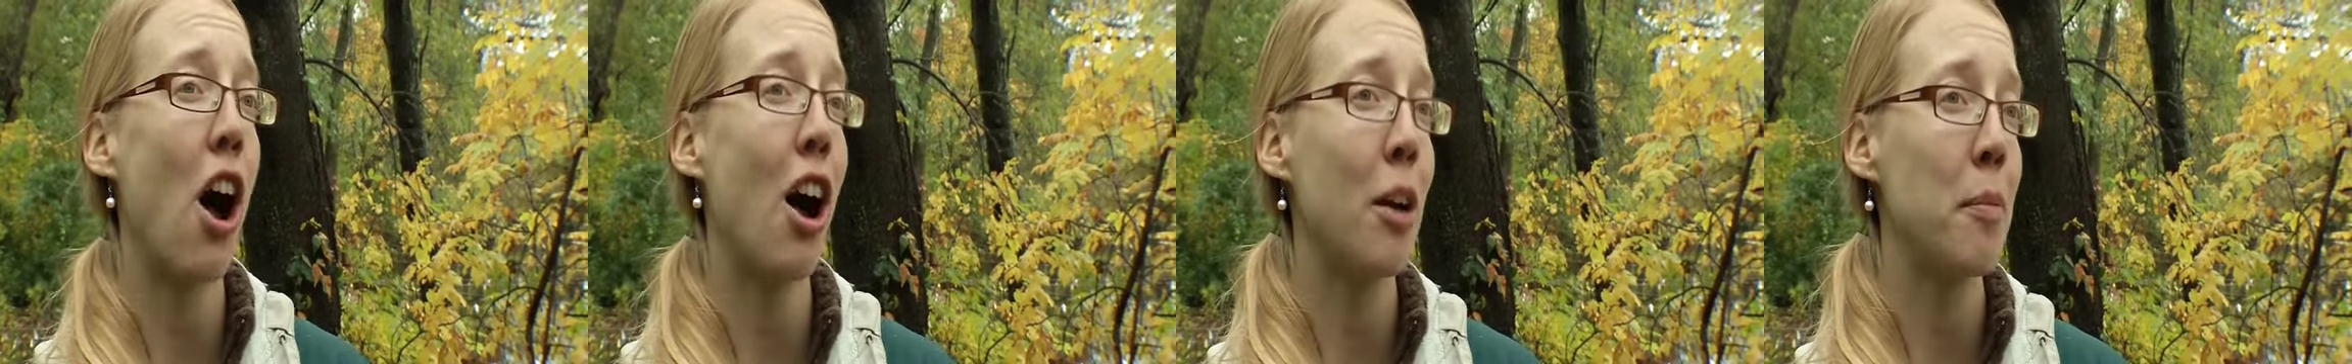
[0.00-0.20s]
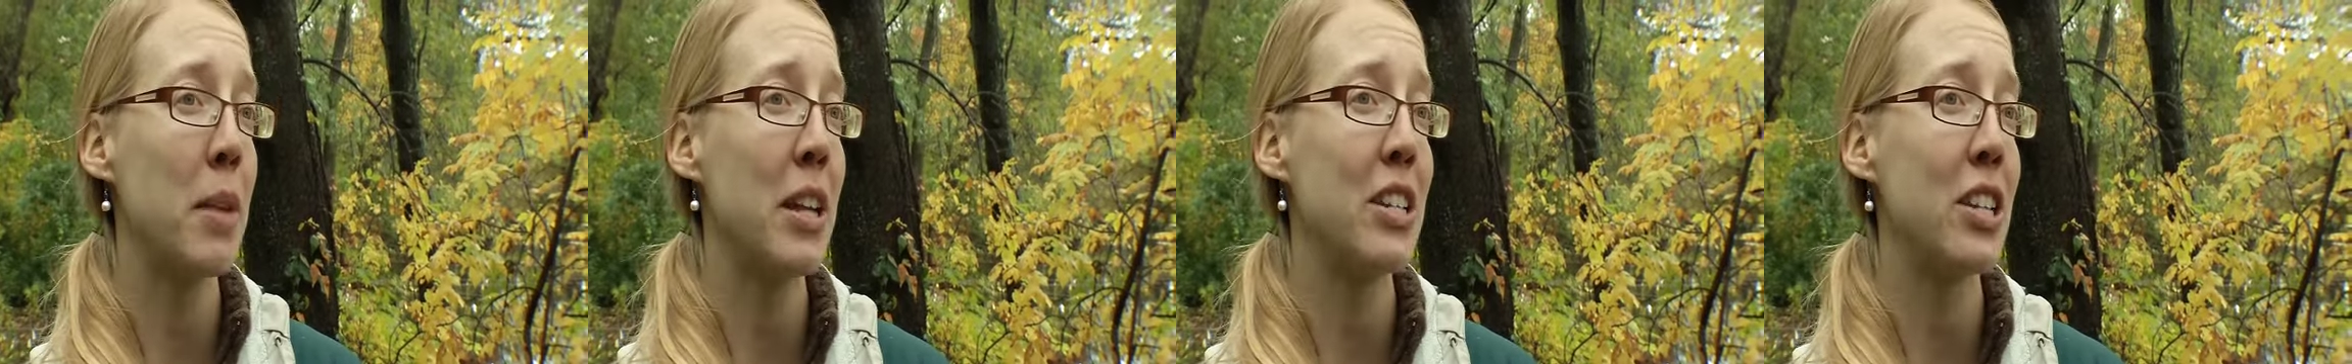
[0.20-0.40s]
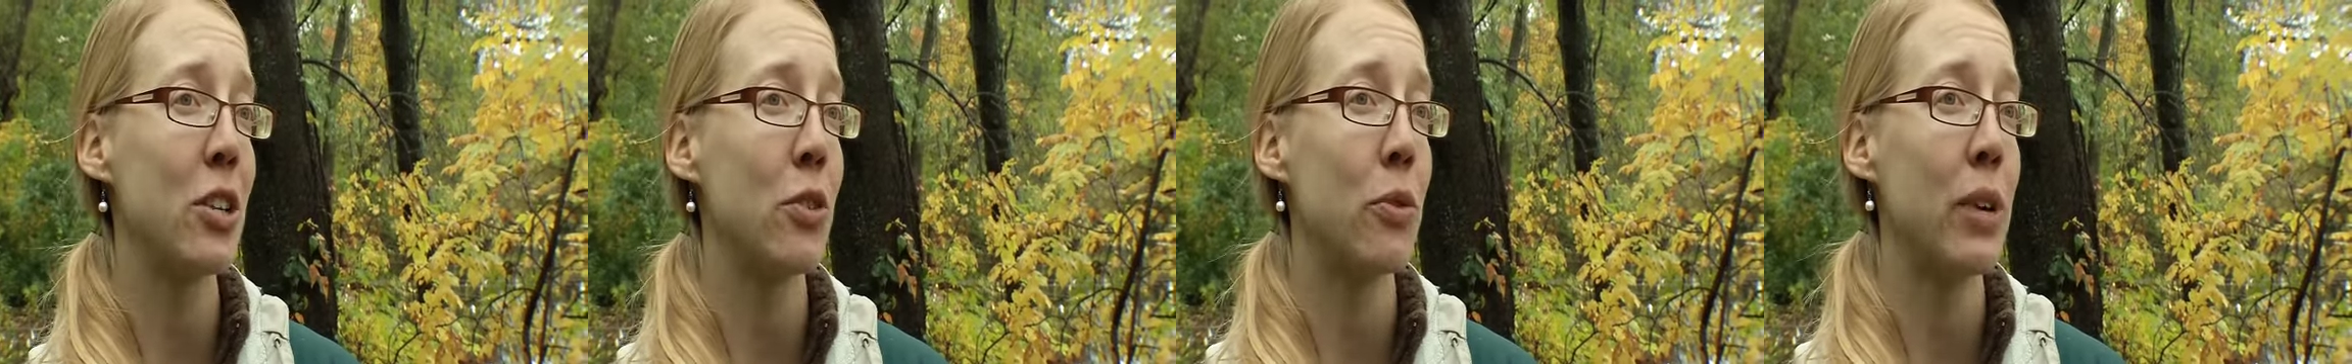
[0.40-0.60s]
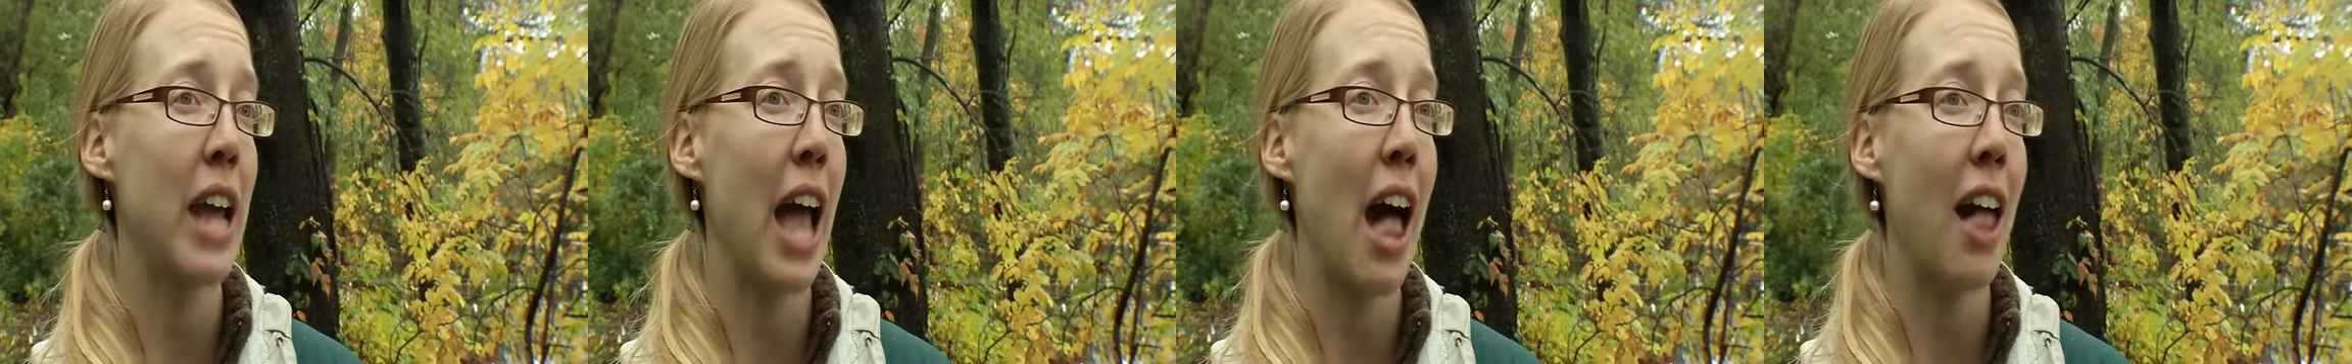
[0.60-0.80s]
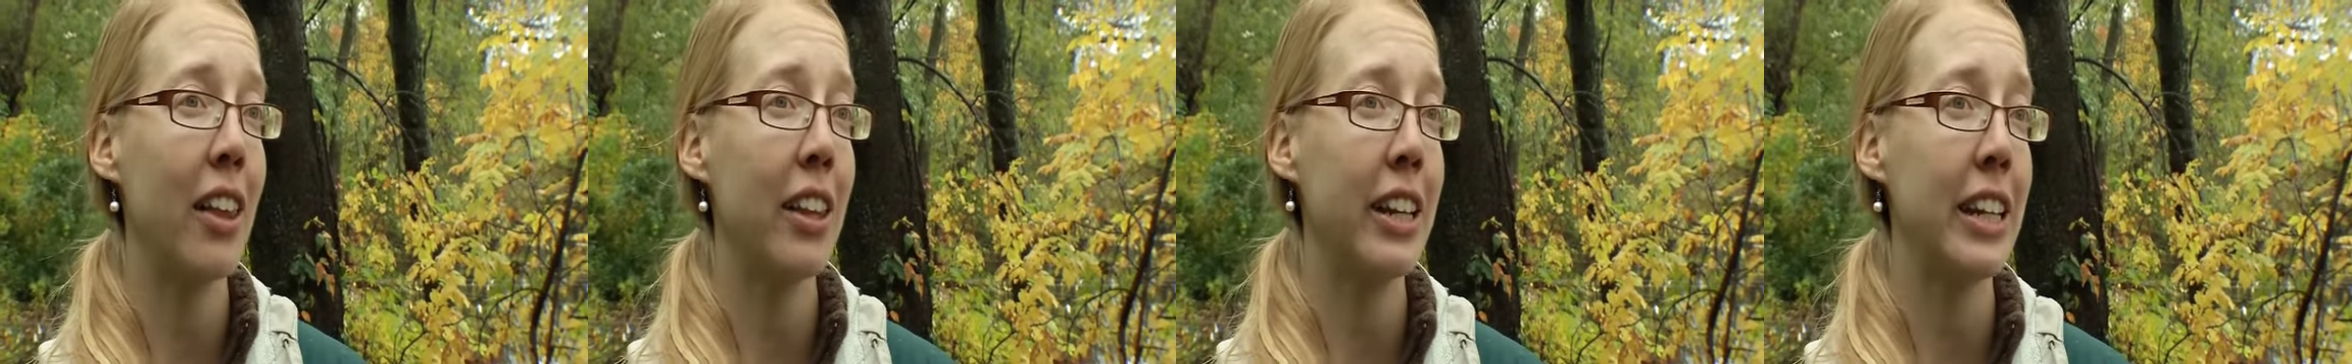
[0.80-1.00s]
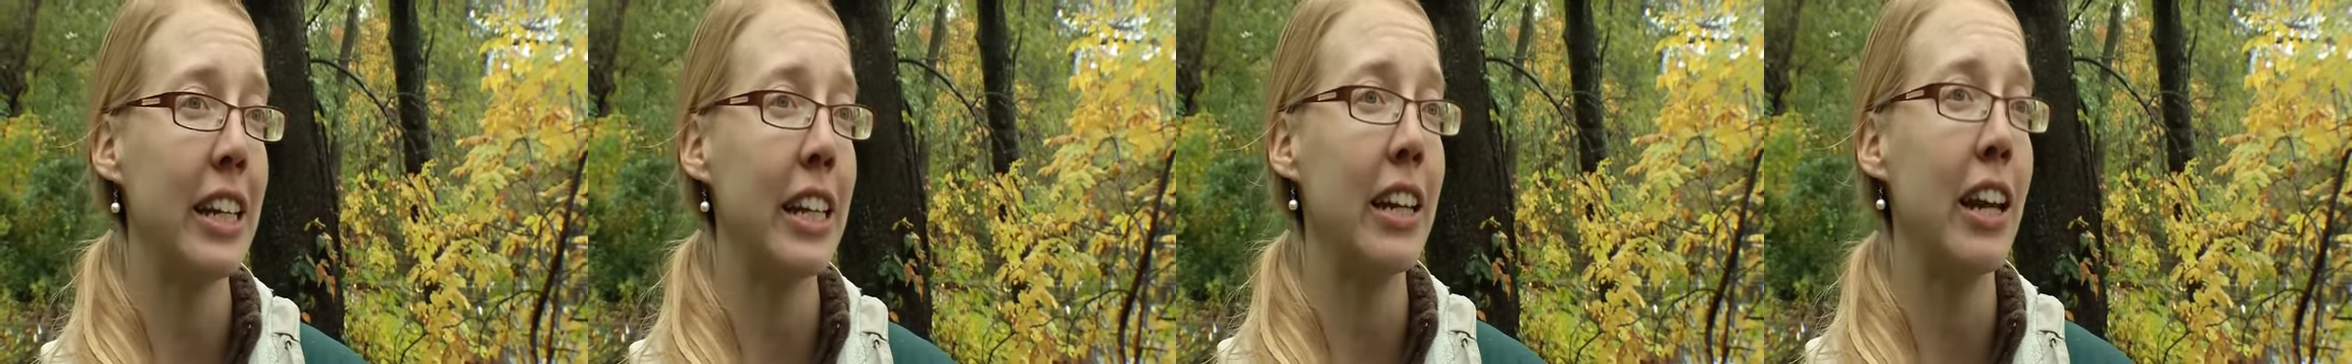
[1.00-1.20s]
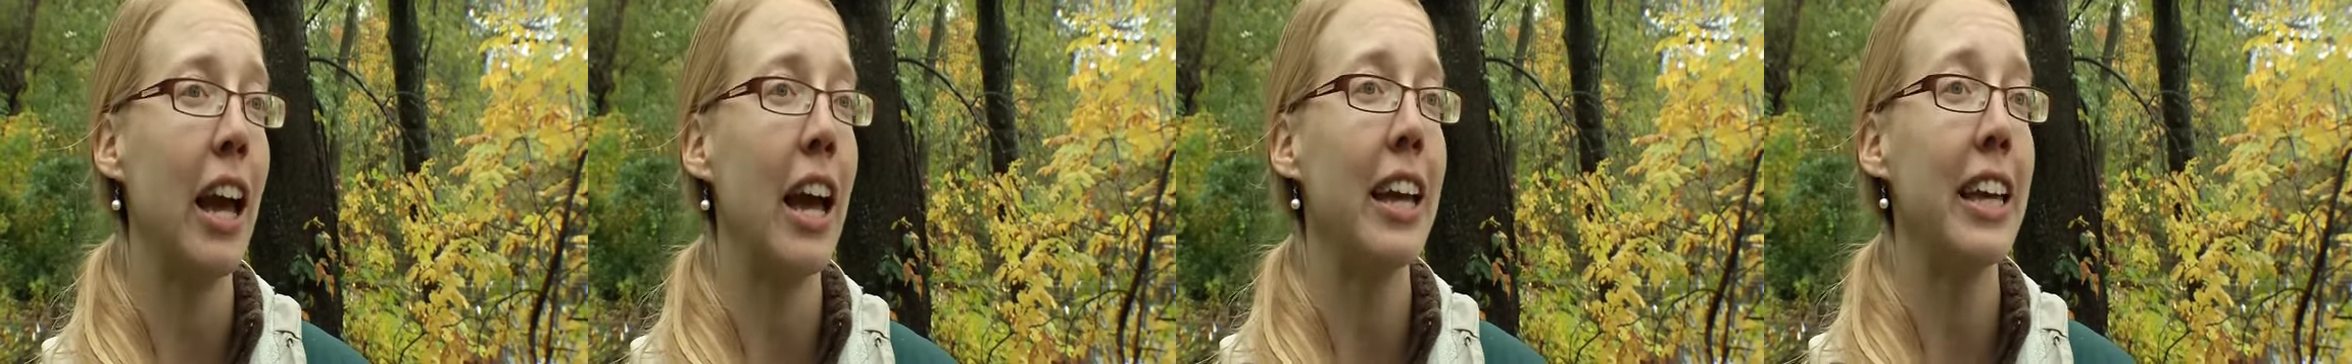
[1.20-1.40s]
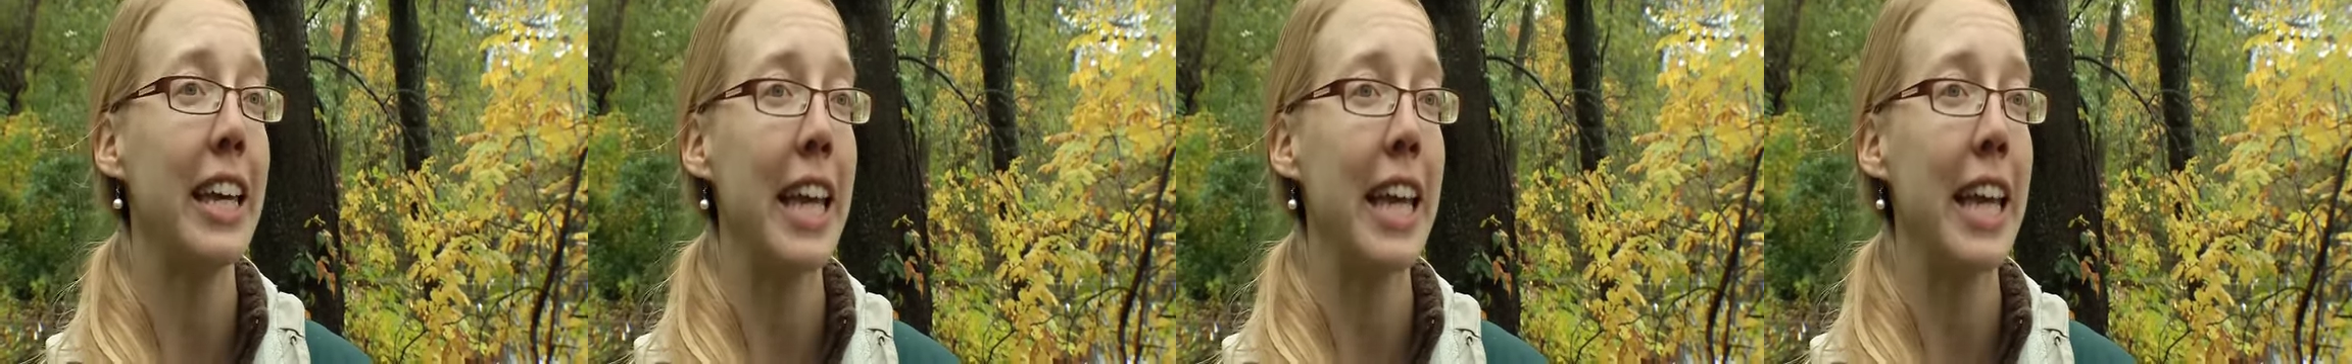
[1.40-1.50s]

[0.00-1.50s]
augmented reality